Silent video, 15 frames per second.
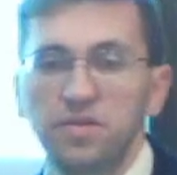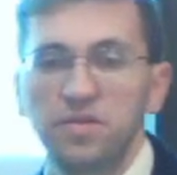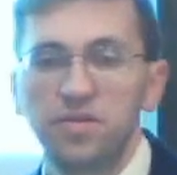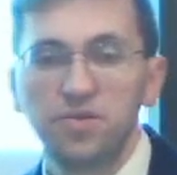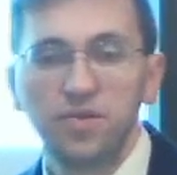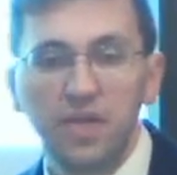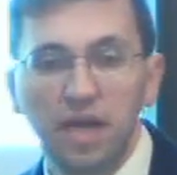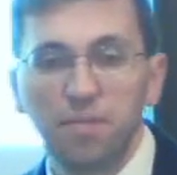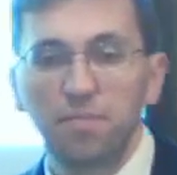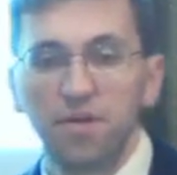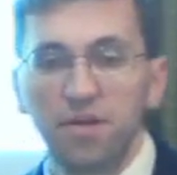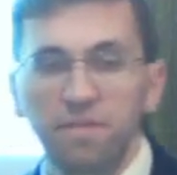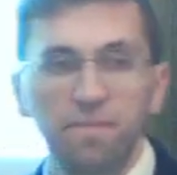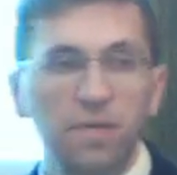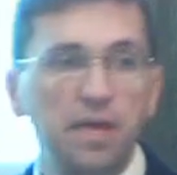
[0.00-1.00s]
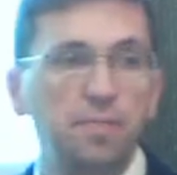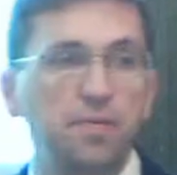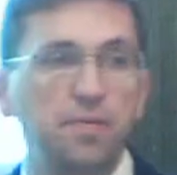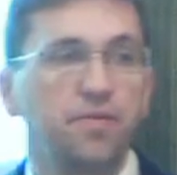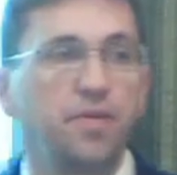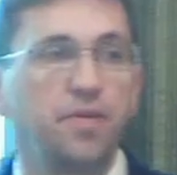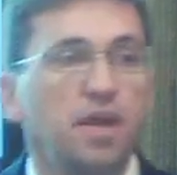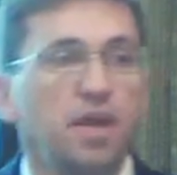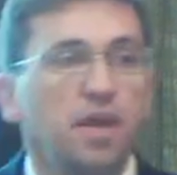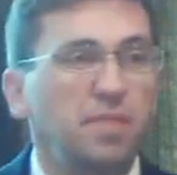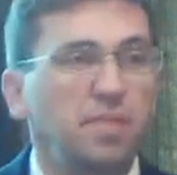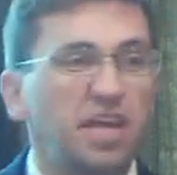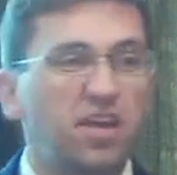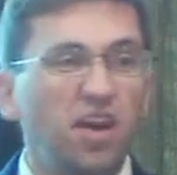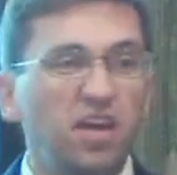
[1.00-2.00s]
to a number of people
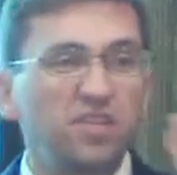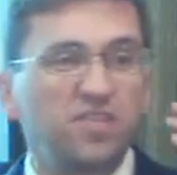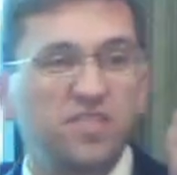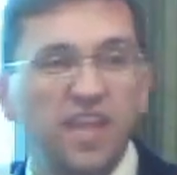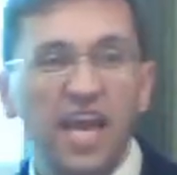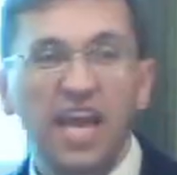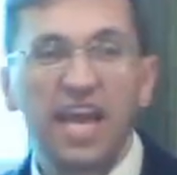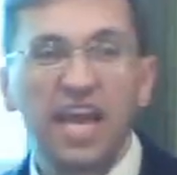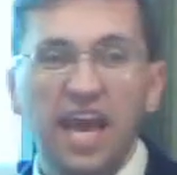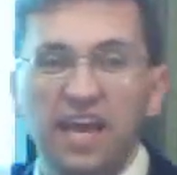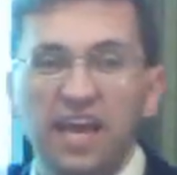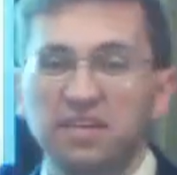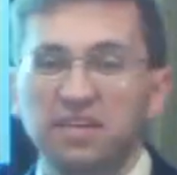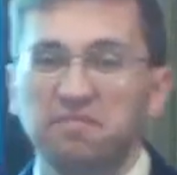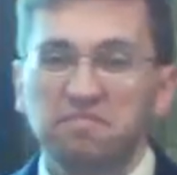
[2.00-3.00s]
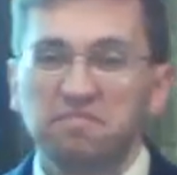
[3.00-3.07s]
because they had